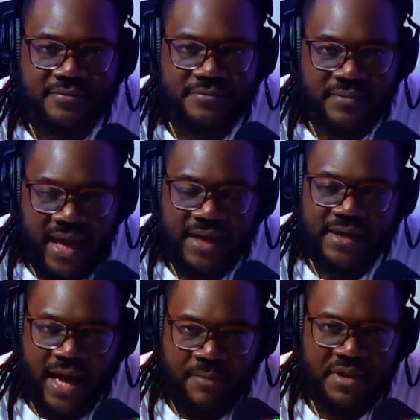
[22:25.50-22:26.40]
Like,
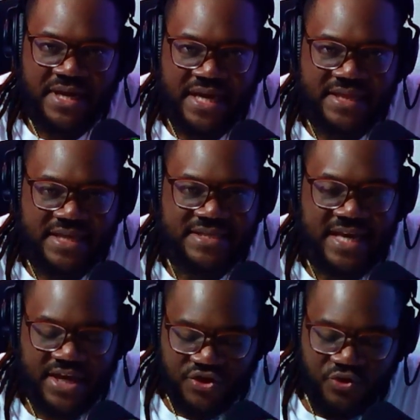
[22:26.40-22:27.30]
I'm going to get this
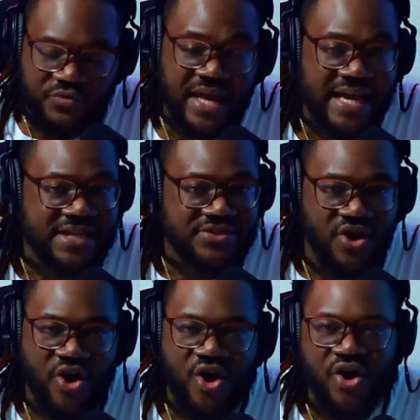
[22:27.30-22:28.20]
nigga. You think it's
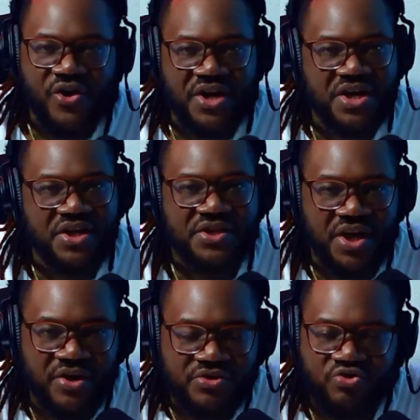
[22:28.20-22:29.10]
all good,
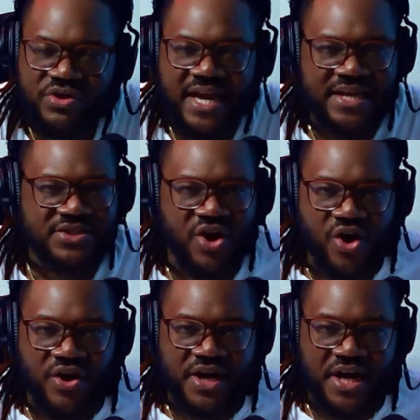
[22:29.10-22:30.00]
though. You think it's
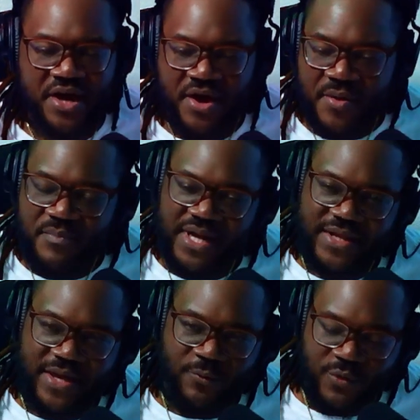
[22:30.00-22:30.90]
all good.
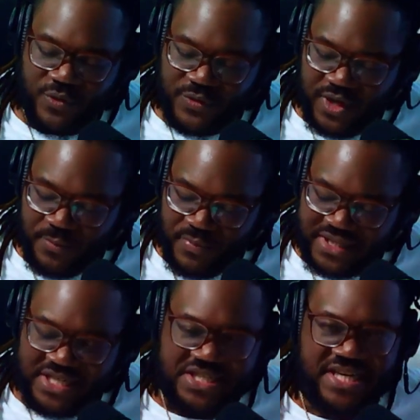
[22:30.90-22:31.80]
But
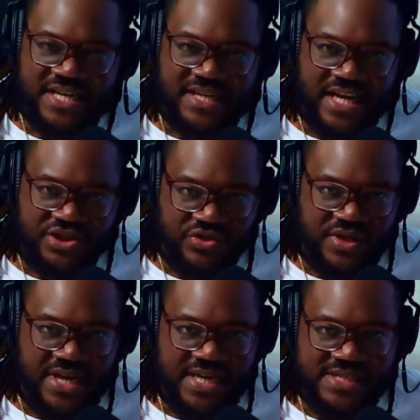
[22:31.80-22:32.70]
the shit that you
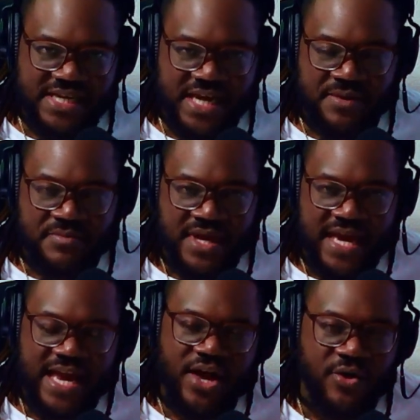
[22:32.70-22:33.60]
did to him,
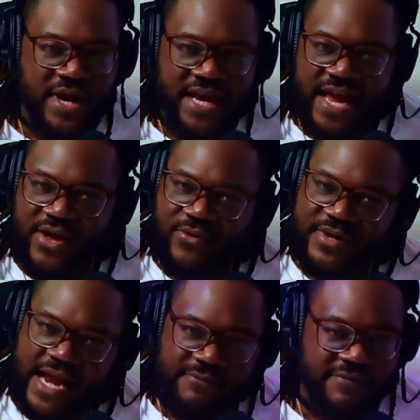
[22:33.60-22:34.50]
he ain't going
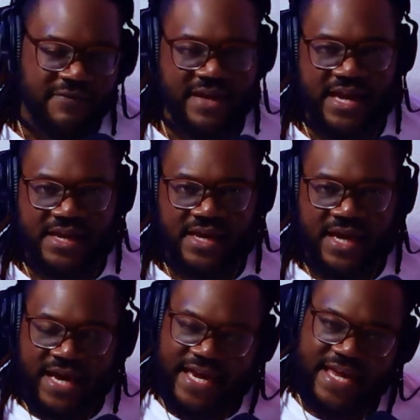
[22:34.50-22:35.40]
to never forget it.
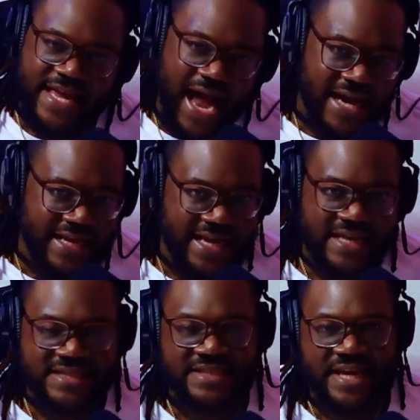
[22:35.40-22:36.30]
He got to
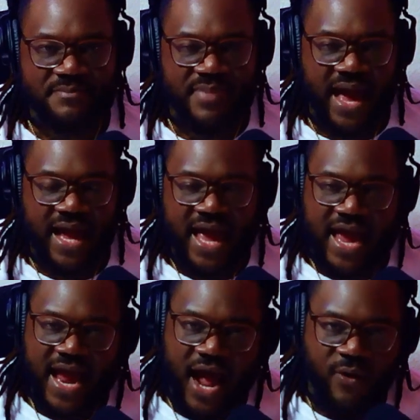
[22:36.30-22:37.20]
get his get back.
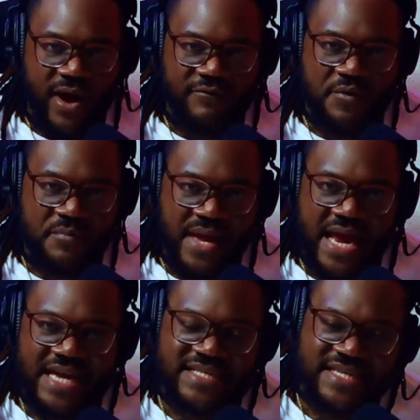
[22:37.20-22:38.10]
However
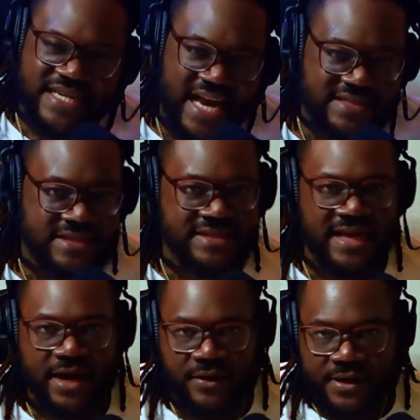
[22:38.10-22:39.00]
means
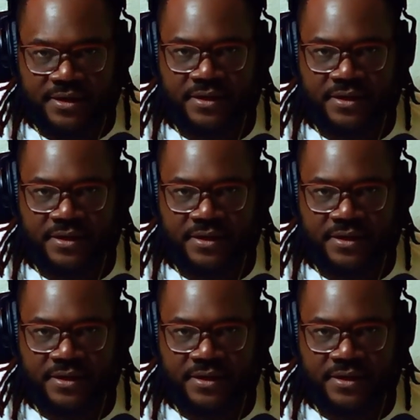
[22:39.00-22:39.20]
necessary.